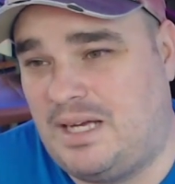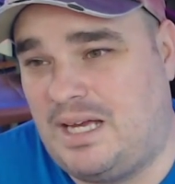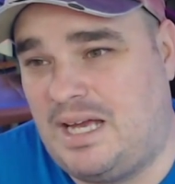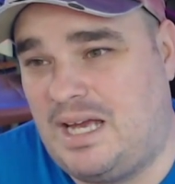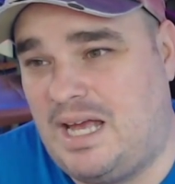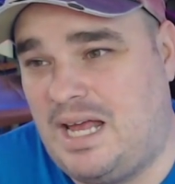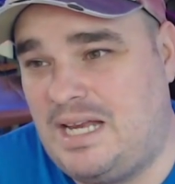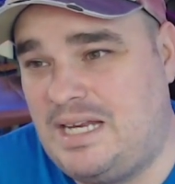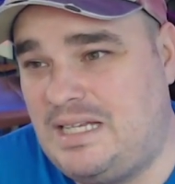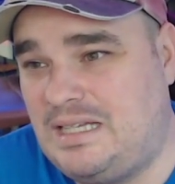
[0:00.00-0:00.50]

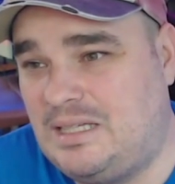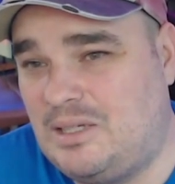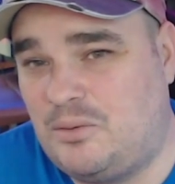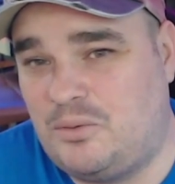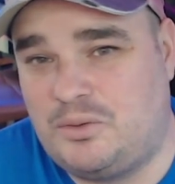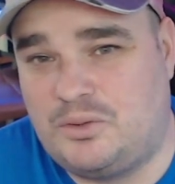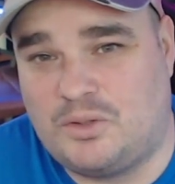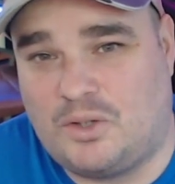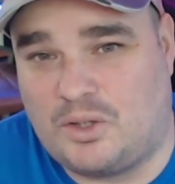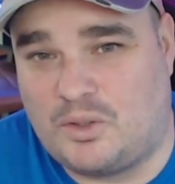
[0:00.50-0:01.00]
Any
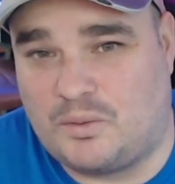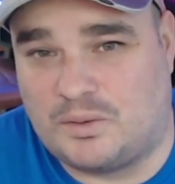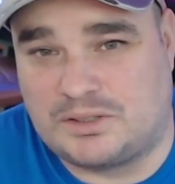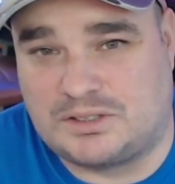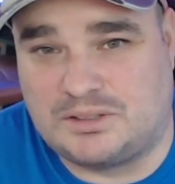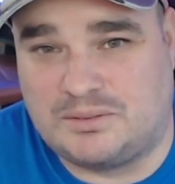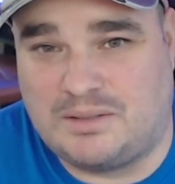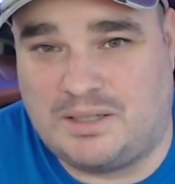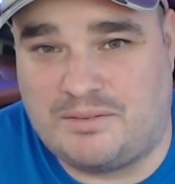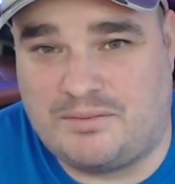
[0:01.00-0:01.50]
little knock
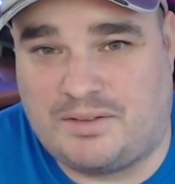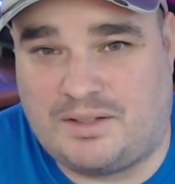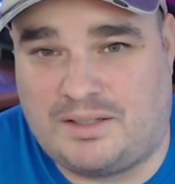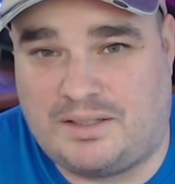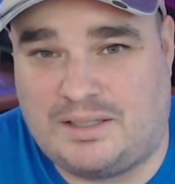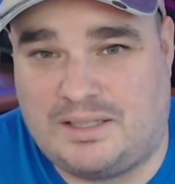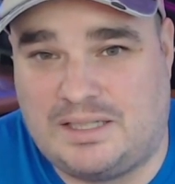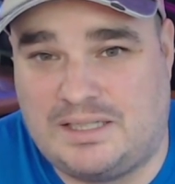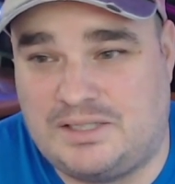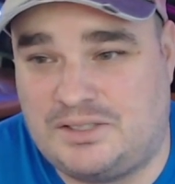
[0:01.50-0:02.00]

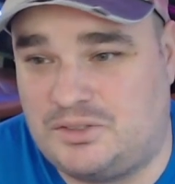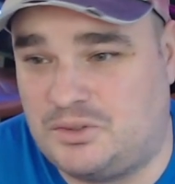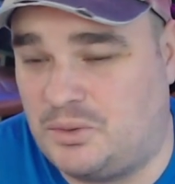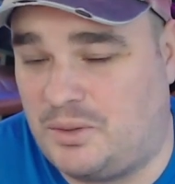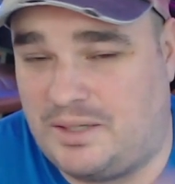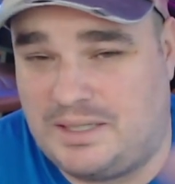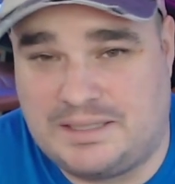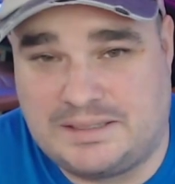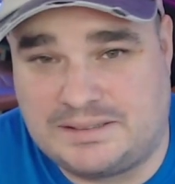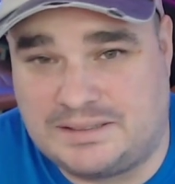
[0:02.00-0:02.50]
whatsoever, you
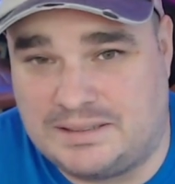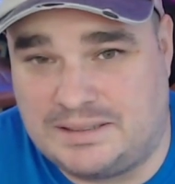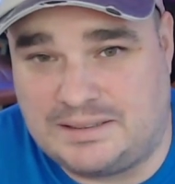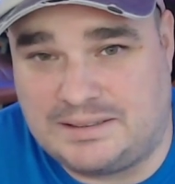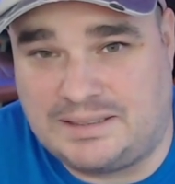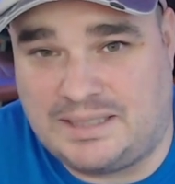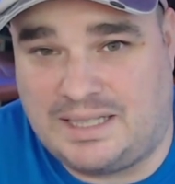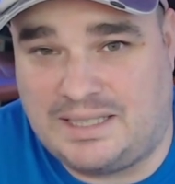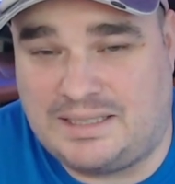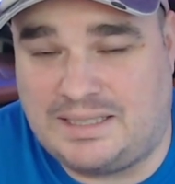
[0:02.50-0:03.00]
are instantly
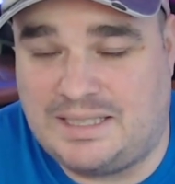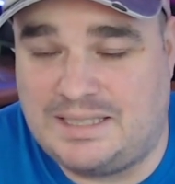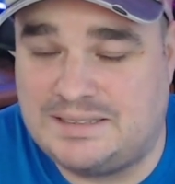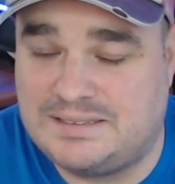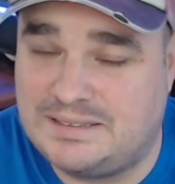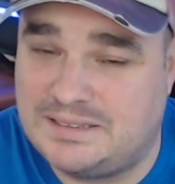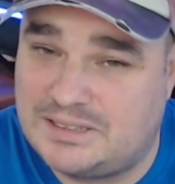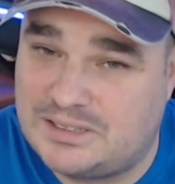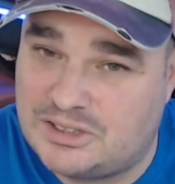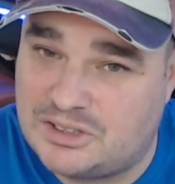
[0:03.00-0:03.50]
dead. It's
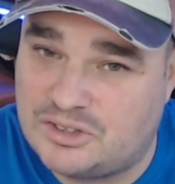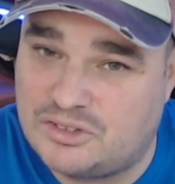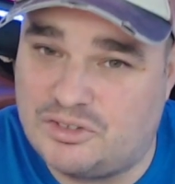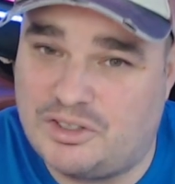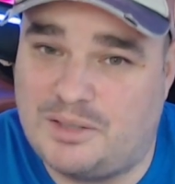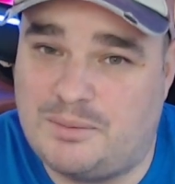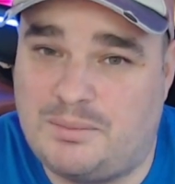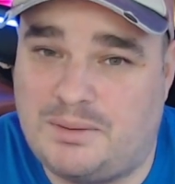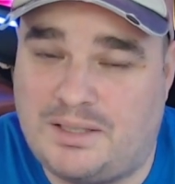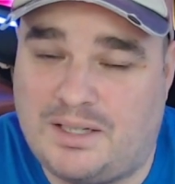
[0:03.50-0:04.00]
an
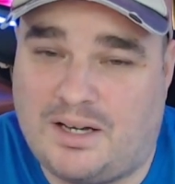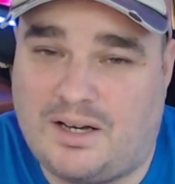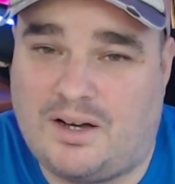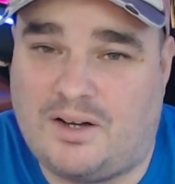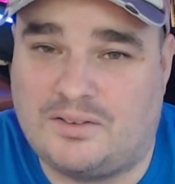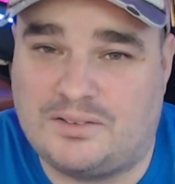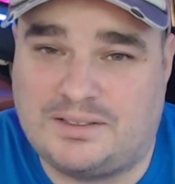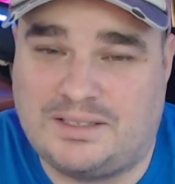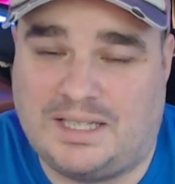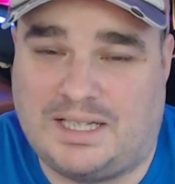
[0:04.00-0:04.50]
extremely
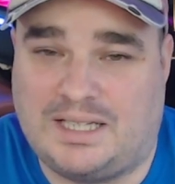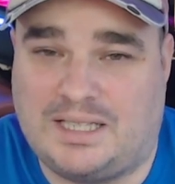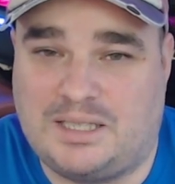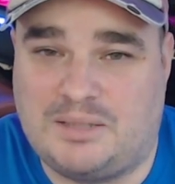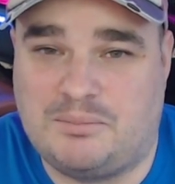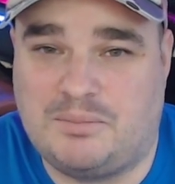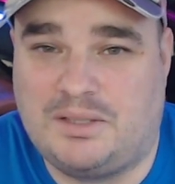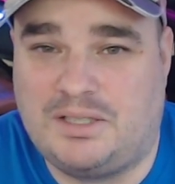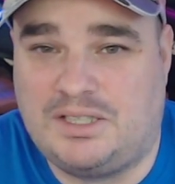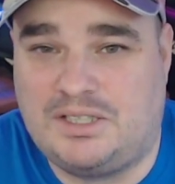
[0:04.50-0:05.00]
hard
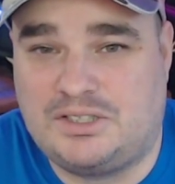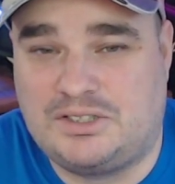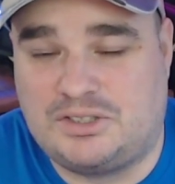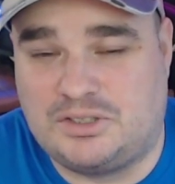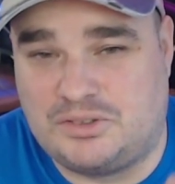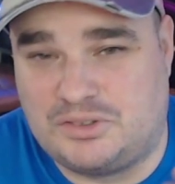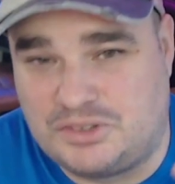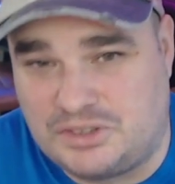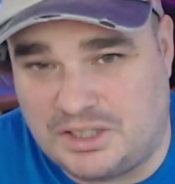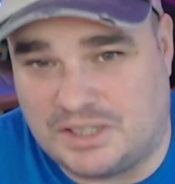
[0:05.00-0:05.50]
game
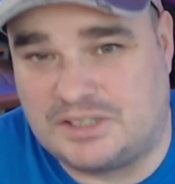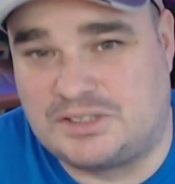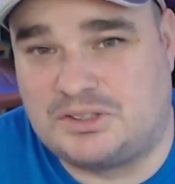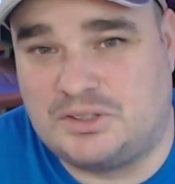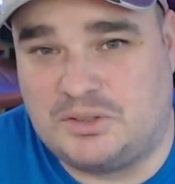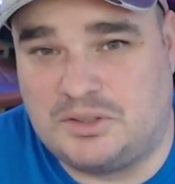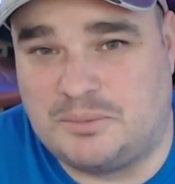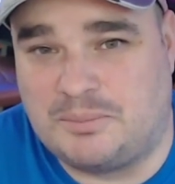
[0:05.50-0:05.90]
to just do the